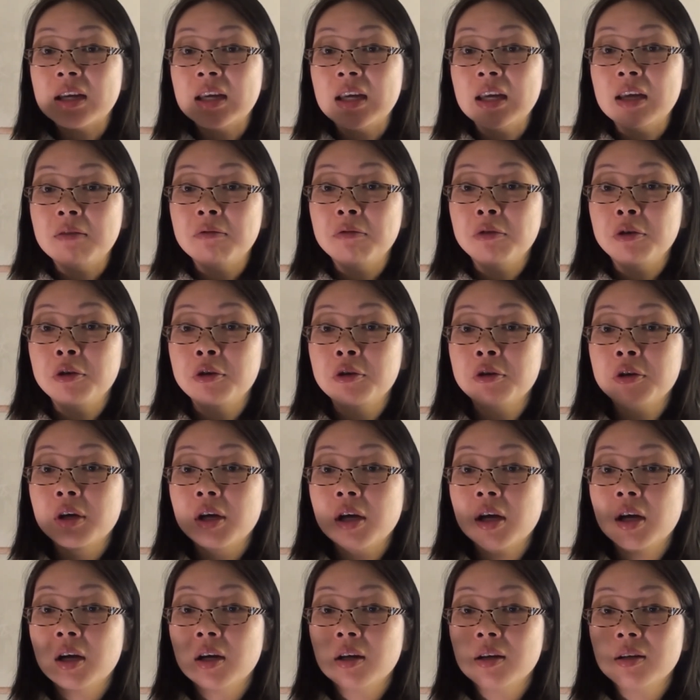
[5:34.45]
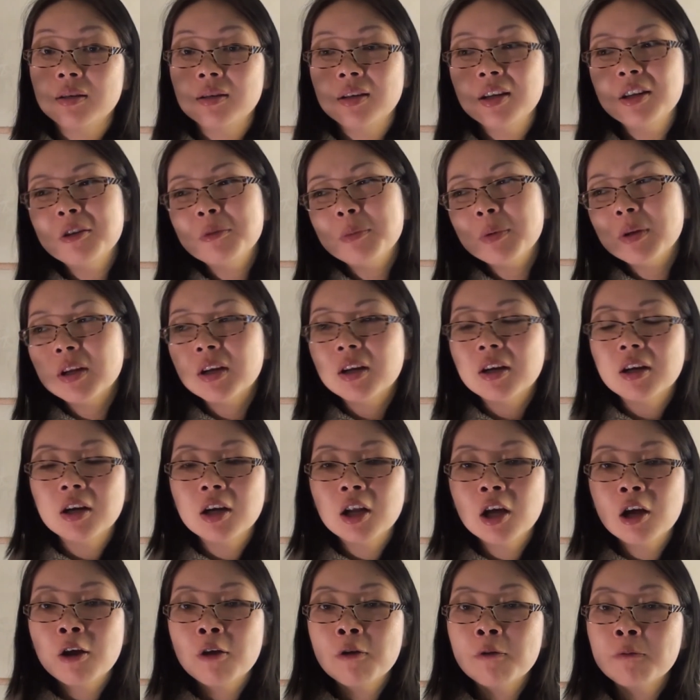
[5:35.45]
give you a little bit of
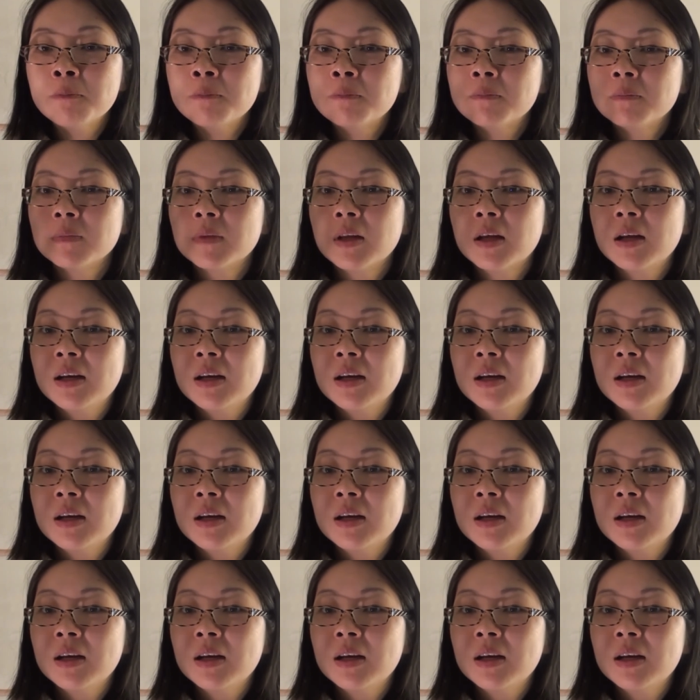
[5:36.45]
long